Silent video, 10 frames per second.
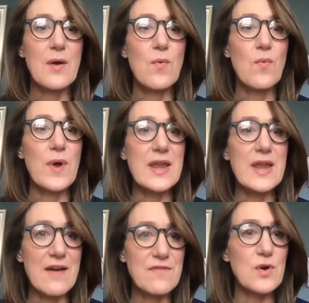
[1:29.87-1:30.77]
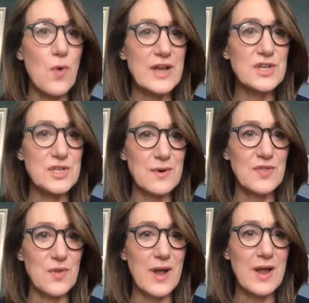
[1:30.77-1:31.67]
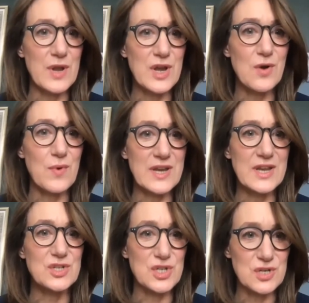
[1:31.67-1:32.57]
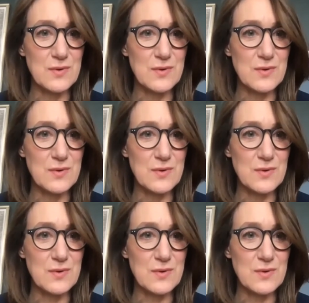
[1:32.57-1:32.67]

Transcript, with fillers: we never quite do it the way we know we need to do